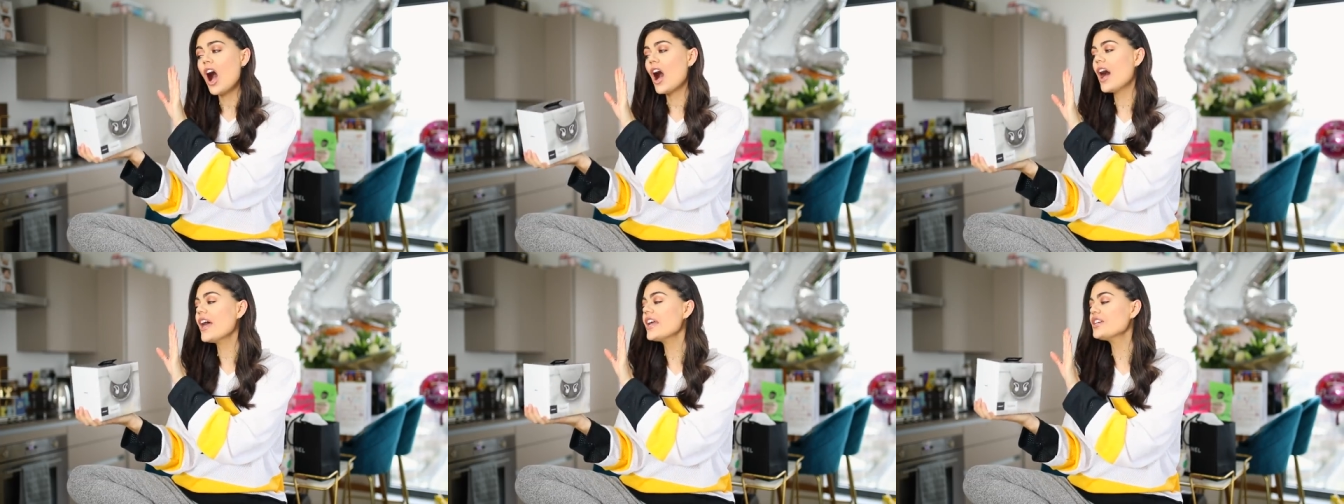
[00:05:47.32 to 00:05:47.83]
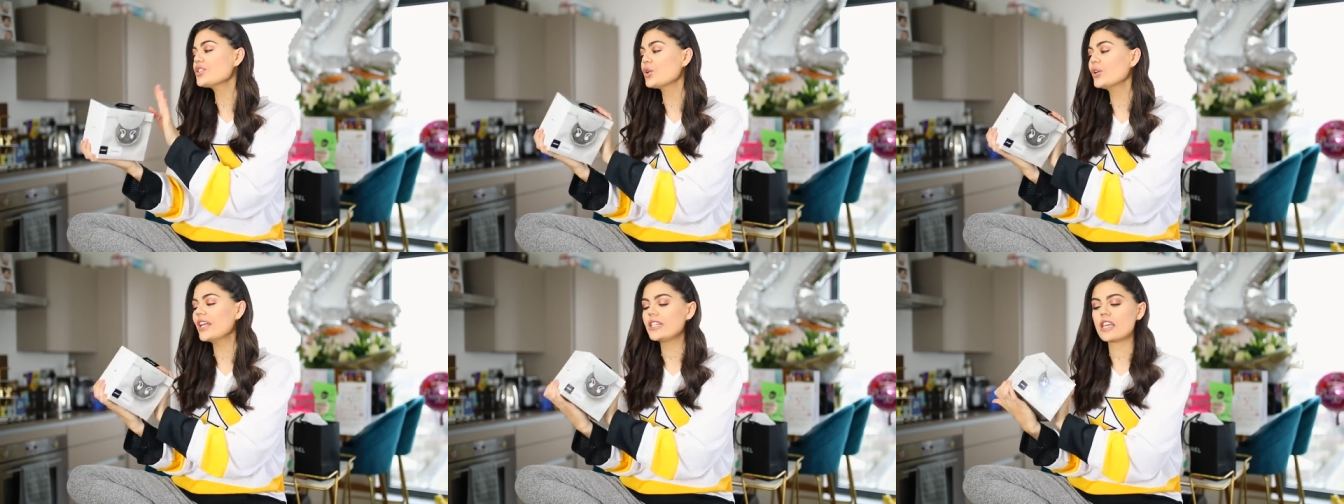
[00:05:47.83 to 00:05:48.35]
I saw
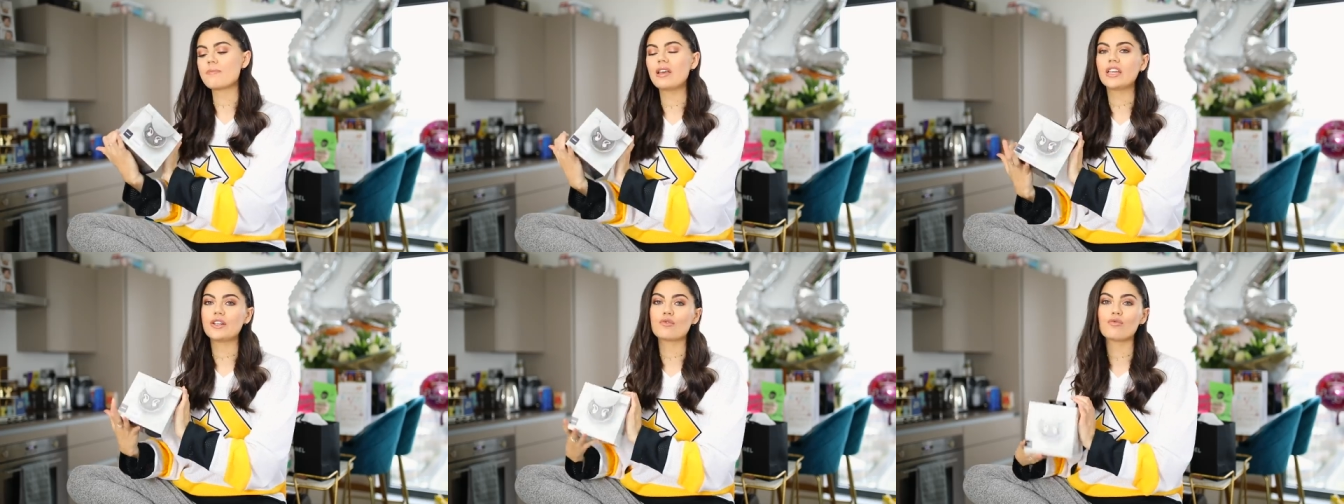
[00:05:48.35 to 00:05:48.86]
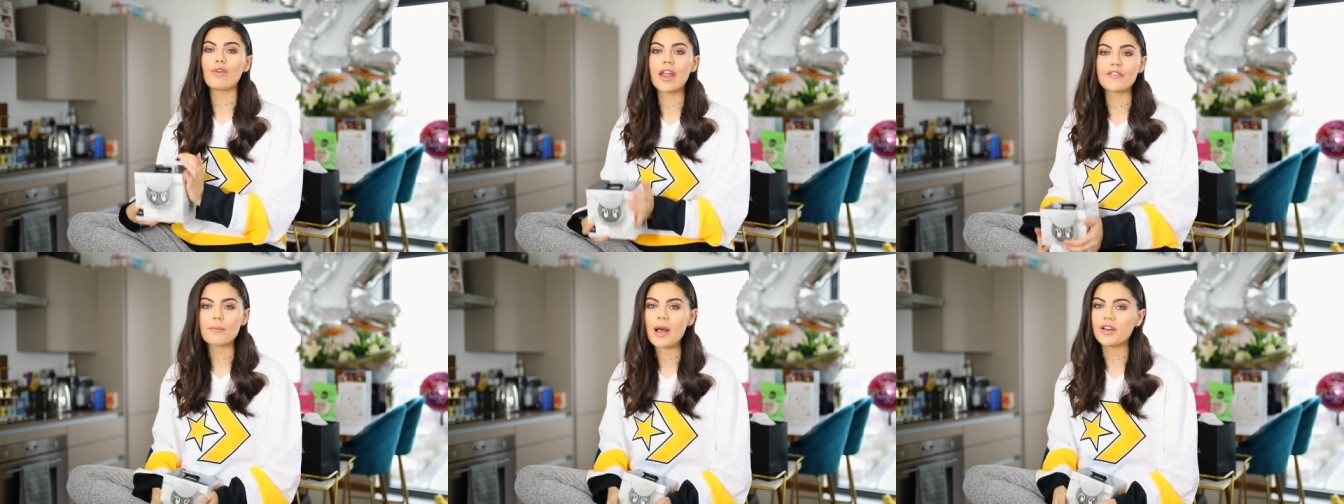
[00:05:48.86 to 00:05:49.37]
Lydia Millen
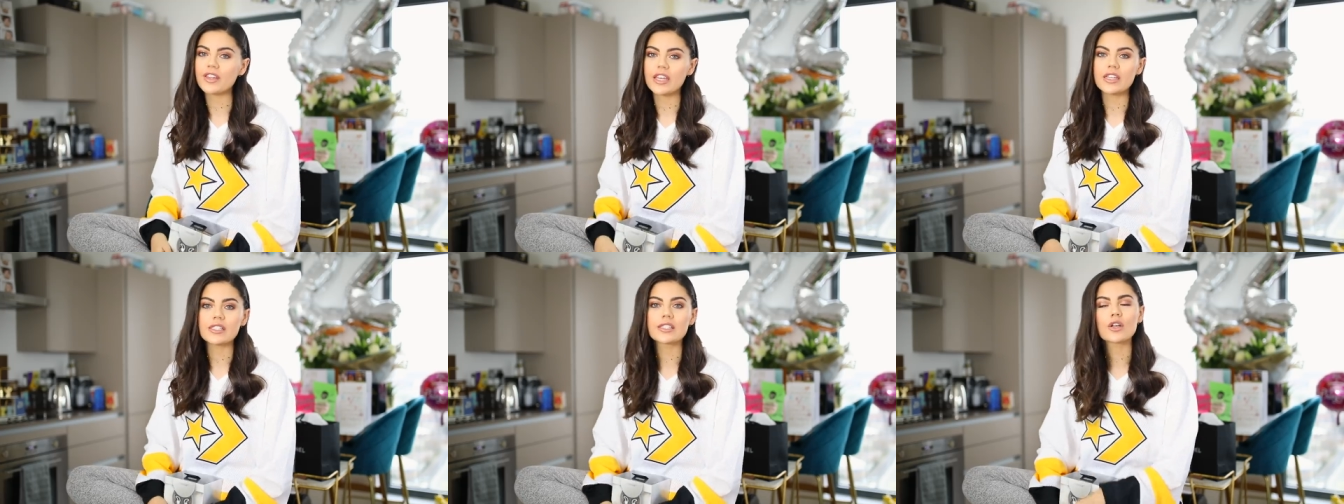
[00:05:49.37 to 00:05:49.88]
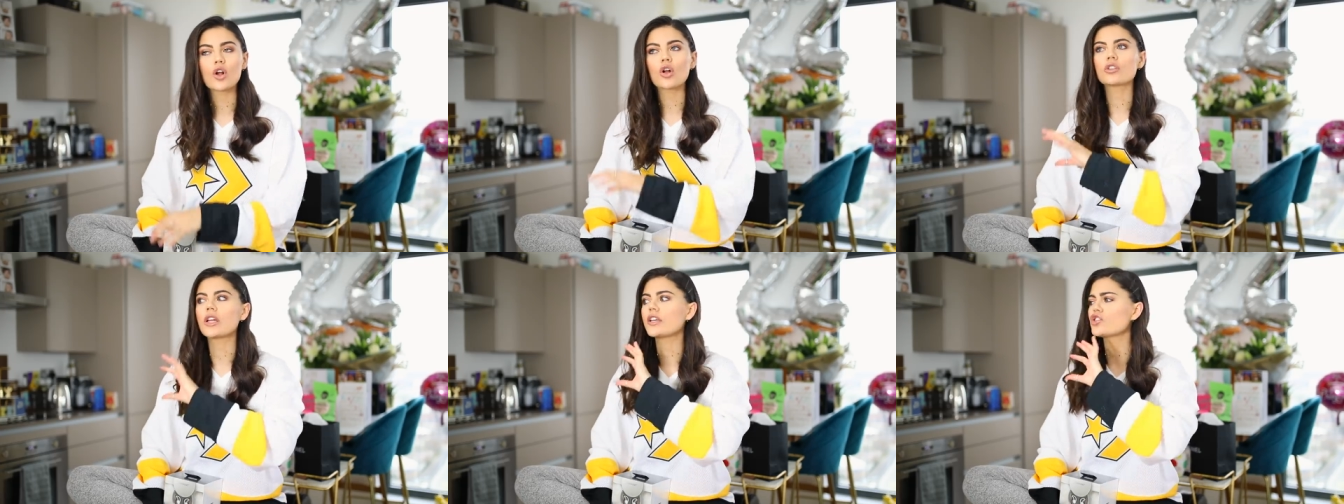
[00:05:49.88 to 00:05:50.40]
rave about these
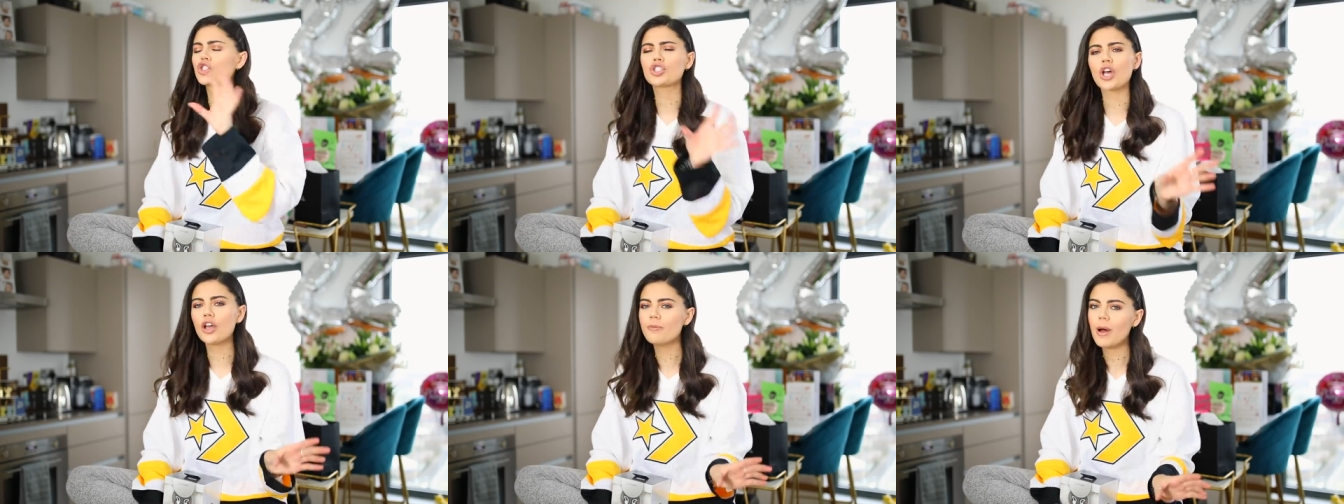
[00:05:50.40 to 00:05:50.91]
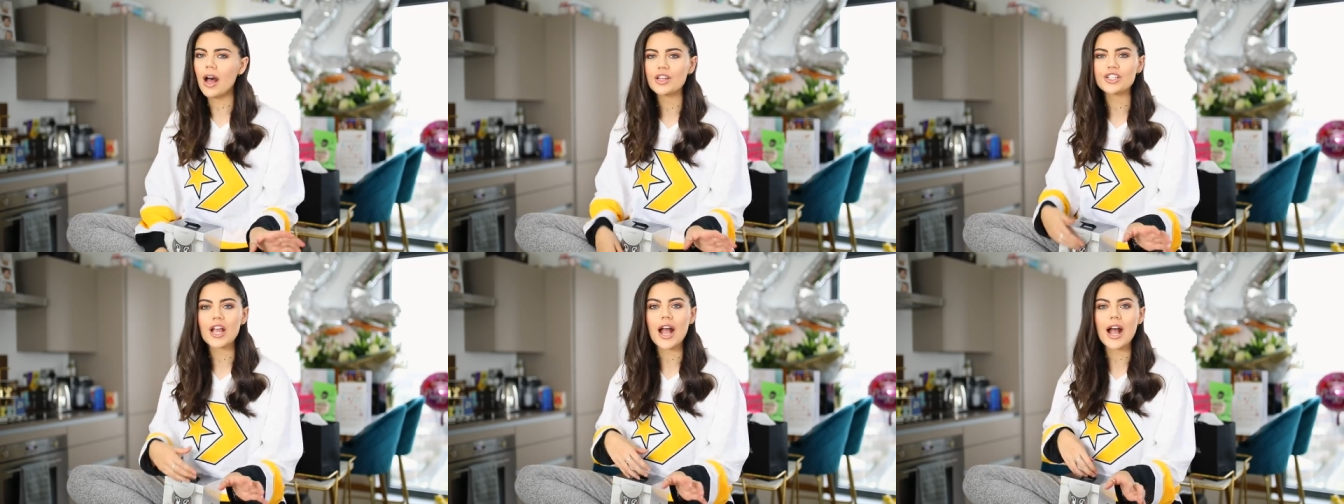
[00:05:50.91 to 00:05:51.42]
like so
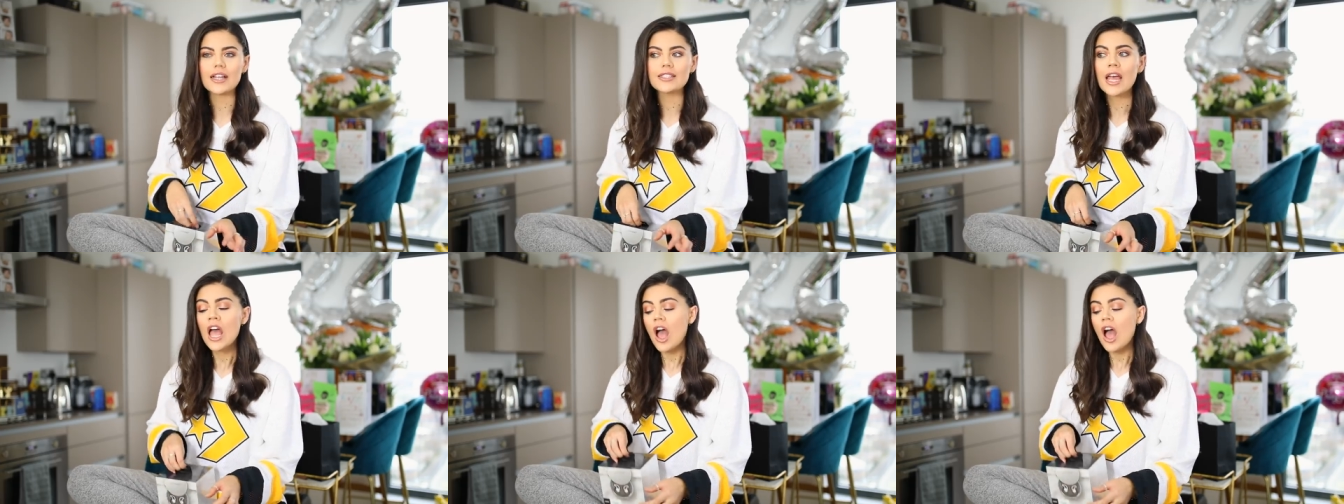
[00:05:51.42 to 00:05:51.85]
much, and